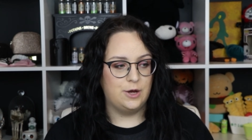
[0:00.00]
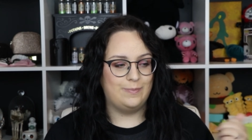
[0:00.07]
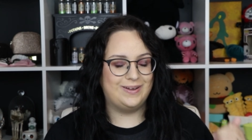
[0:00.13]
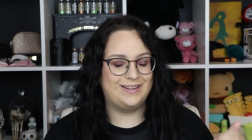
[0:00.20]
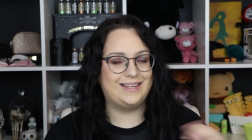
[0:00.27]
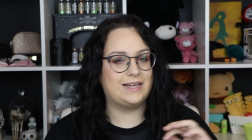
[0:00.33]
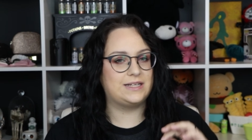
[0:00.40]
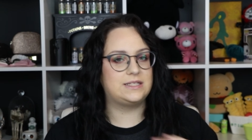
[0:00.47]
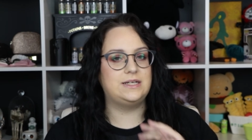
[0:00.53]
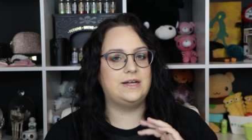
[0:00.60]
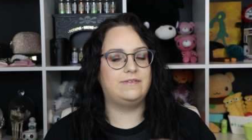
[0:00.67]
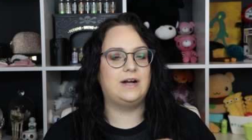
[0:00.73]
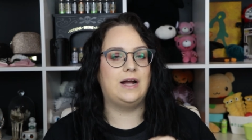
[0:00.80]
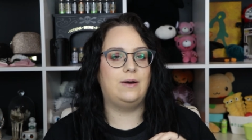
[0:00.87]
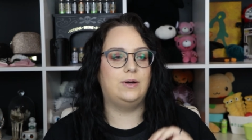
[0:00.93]
but that's
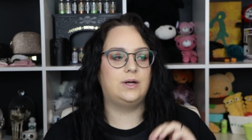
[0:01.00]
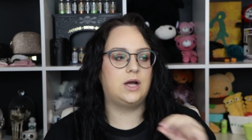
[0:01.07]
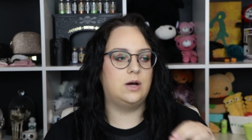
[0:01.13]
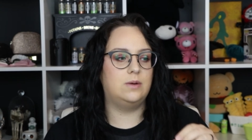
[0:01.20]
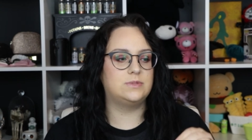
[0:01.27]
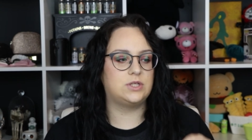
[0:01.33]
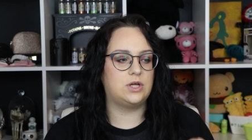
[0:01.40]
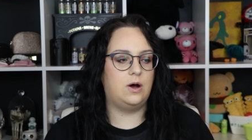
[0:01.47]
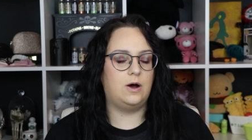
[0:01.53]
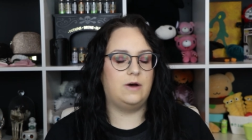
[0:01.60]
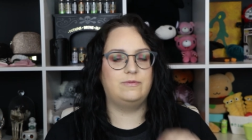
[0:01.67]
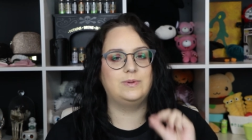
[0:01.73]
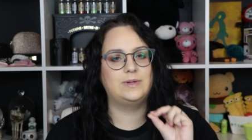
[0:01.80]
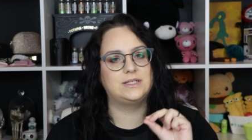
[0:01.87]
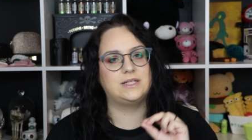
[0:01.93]
never how it comes
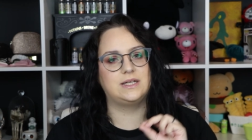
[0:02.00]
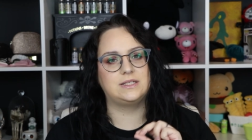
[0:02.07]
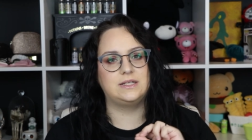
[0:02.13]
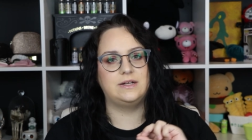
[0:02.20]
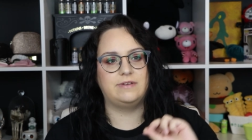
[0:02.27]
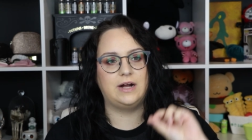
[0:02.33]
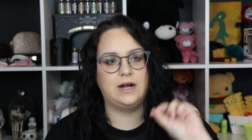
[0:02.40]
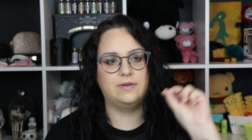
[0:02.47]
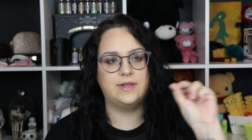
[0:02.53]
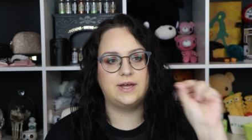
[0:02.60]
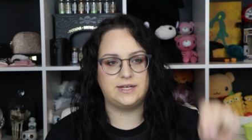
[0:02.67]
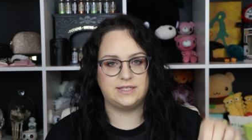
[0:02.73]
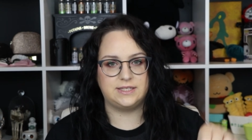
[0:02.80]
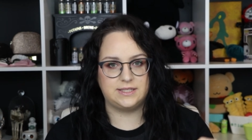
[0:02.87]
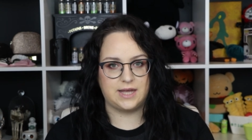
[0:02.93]
off because that's never how they
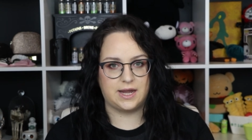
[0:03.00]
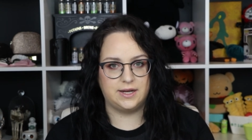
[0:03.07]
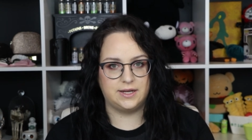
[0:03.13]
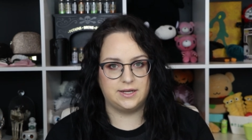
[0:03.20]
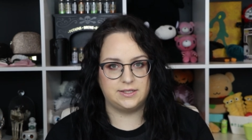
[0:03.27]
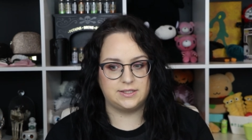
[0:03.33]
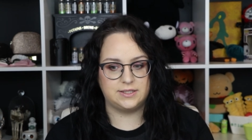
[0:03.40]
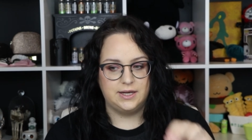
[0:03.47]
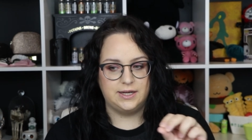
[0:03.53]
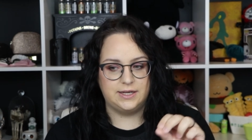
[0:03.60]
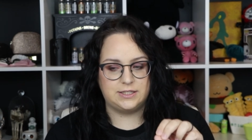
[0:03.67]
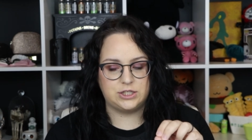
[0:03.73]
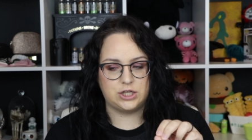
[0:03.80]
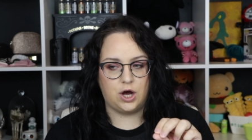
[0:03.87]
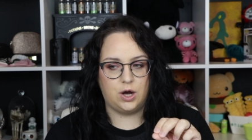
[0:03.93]
say it.
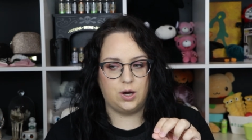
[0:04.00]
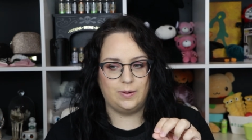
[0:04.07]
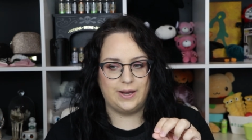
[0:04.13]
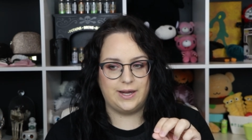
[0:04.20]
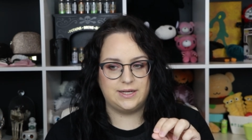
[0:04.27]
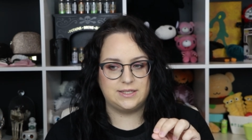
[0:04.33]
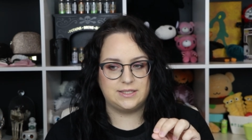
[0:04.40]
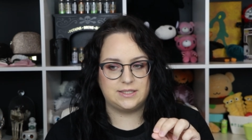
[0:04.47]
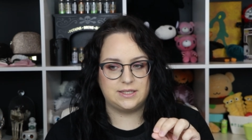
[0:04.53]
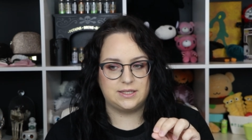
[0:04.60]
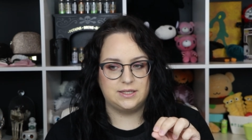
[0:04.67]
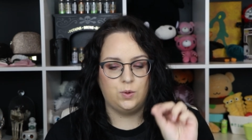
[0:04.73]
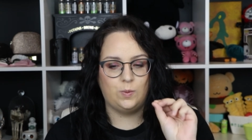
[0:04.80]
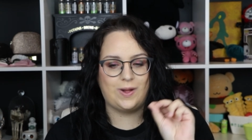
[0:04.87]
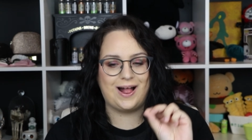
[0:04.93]
It's always,
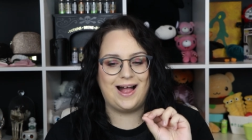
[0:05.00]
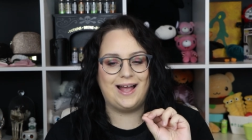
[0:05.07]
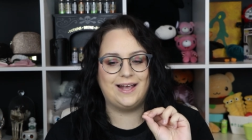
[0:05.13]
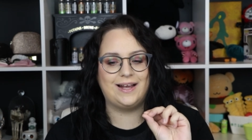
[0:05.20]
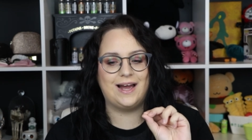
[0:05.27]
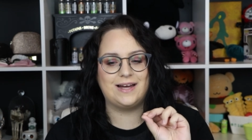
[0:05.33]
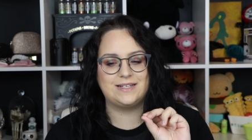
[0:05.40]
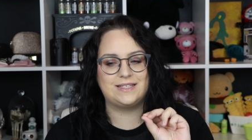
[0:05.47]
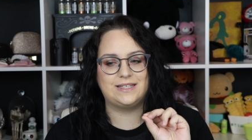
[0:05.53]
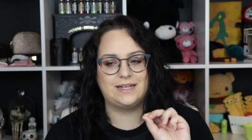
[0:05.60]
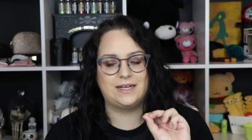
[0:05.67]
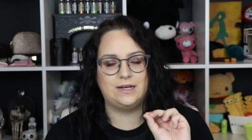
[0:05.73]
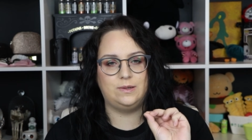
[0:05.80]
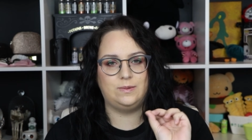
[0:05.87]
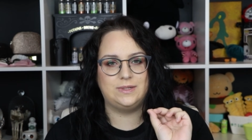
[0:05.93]
well, I got sick
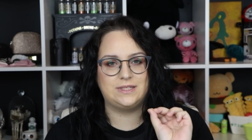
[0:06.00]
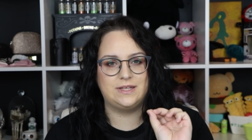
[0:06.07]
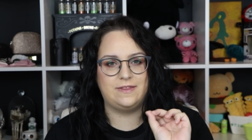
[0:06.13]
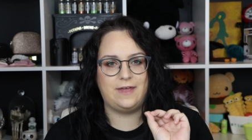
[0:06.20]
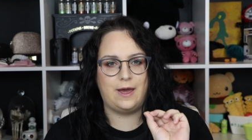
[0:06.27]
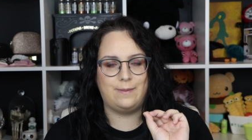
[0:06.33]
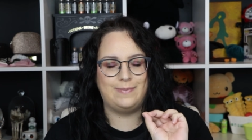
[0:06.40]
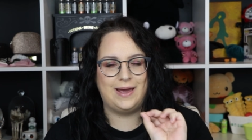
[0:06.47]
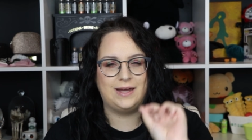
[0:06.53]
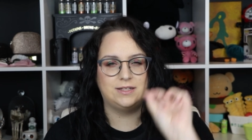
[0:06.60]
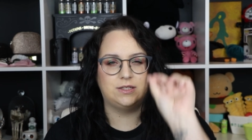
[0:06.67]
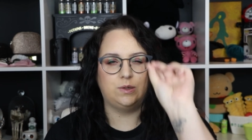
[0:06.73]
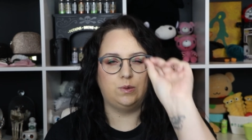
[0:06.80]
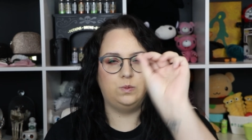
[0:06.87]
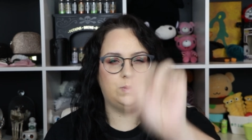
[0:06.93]
and it wasn't that bad,
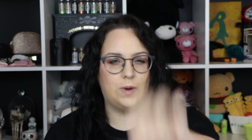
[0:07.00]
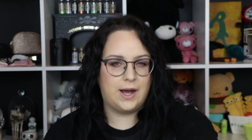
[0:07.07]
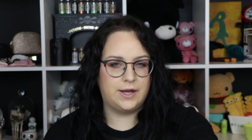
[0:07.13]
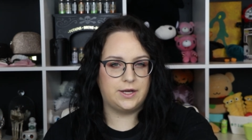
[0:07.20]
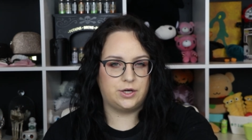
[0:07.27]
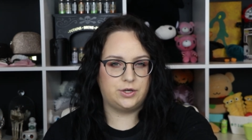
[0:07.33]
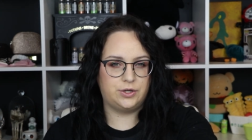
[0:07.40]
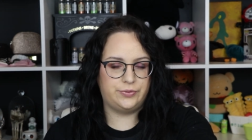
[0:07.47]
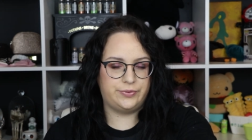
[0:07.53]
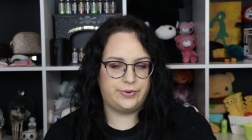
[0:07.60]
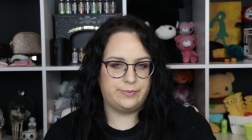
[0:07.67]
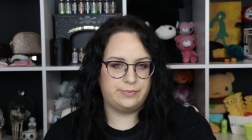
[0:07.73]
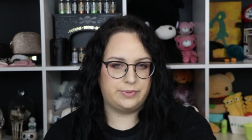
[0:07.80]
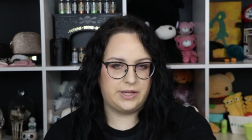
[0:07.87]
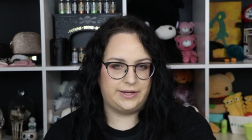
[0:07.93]
so why are you
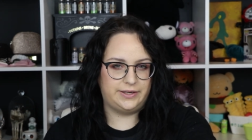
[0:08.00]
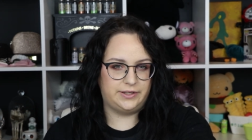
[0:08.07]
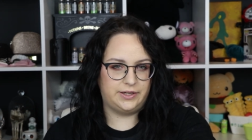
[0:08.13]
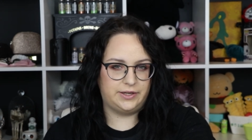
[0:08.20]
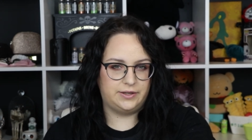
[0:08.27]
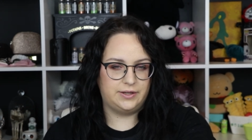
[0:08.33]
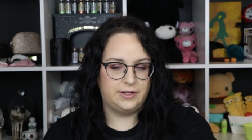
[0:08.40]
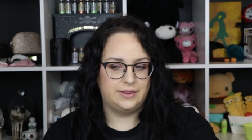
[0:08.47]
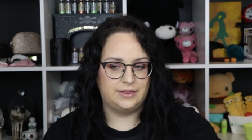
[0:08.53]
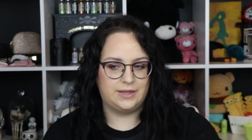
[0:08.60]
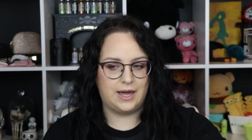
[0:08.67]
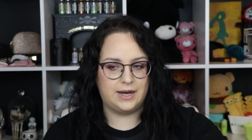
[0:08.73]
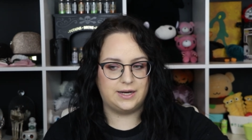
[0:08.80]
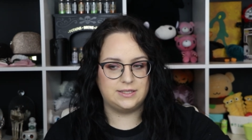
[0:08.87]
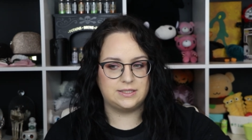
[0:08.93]
complaining?
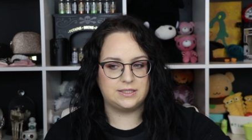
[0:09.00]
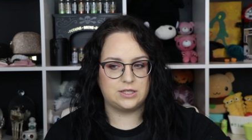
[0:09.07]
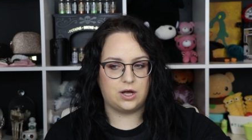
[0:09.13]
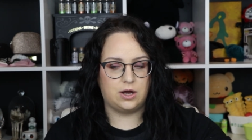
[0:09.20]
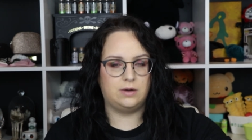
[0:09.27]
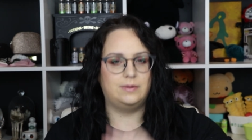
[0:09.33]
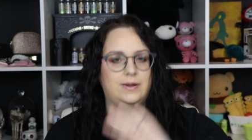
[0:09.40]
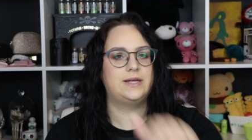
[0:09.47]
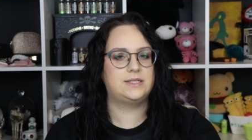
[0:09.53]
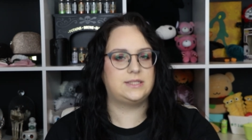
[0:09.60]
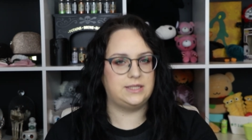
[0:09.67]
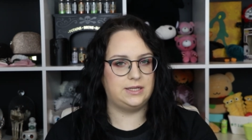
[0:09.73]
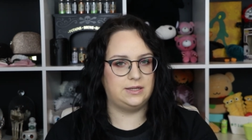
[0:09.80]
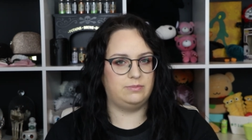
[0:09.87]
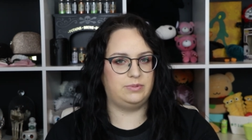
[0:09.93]
That is always
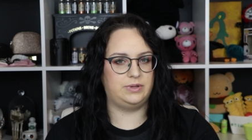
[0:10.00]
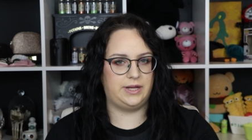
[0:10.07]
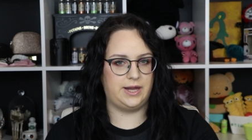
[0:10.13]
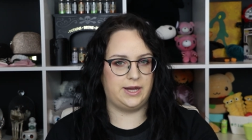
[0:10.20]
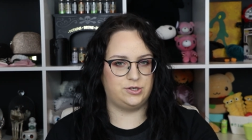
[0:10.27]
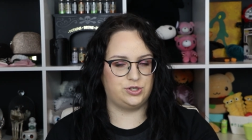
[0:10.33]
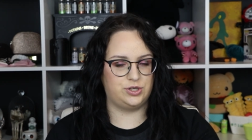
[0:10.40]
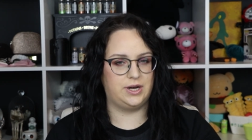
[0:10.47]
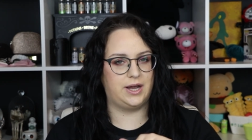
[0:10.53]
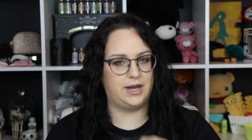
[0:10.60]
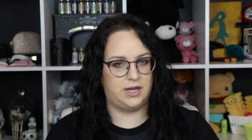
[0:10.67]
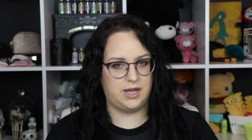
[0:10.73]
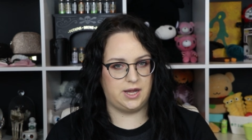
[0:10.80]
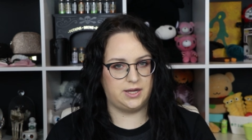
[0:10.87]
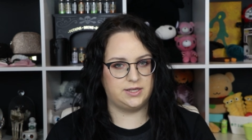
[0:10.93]
the implication I
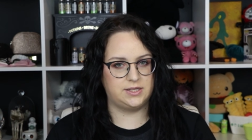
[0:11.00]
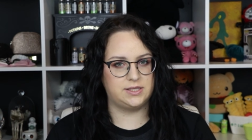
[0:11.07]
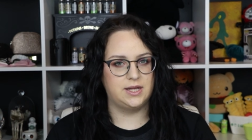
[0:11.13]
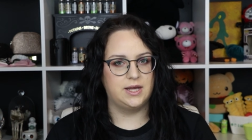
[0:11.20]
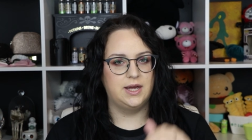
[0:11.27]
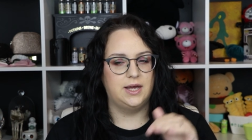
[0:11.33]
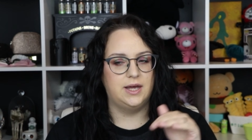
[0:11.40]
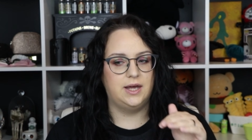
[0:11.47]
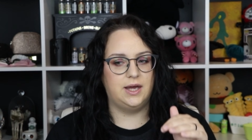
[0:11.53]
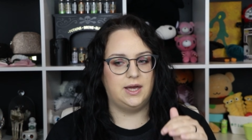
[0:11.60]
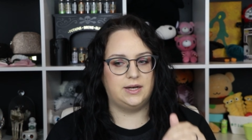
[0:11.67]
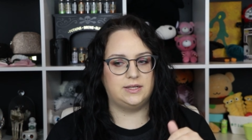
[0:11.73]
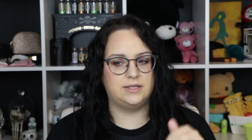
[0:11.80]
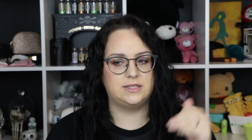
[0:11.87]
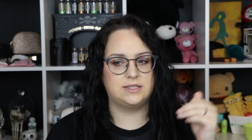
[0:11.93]
get,
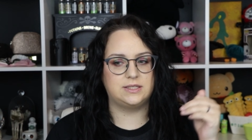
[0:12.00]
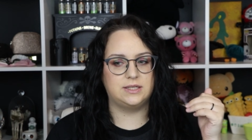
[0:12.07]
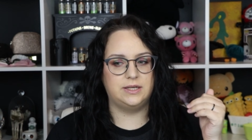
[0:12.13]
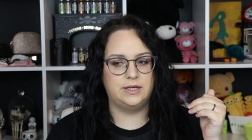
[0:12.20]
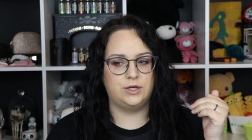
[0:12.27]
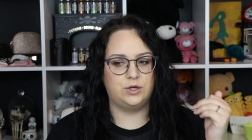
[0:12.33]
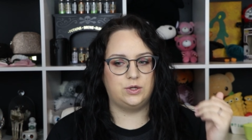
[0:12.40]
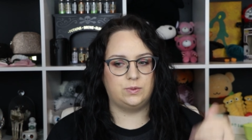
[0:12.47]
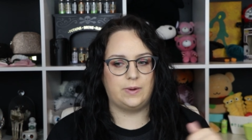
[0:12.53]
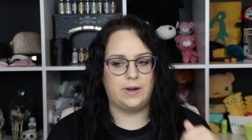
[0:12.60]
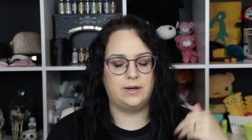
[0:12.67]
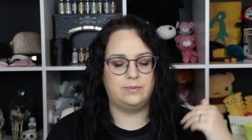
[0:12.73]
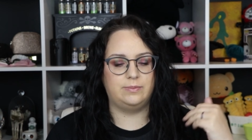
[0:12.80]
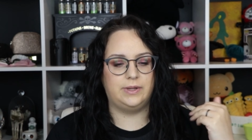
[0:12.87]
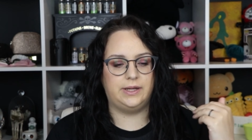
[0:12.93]
and it's
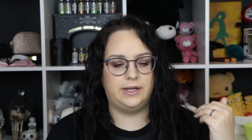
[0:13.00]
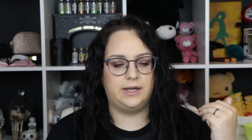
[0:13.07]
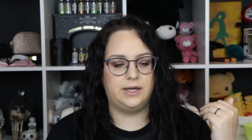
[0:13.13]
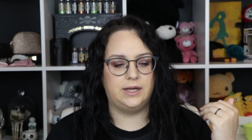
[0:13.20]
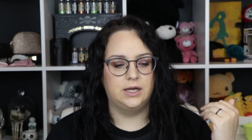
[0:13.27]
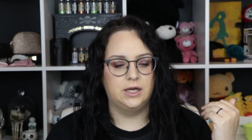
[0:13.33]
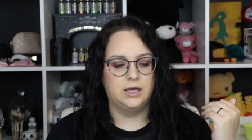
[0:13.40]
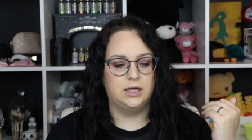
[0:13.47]
incredibly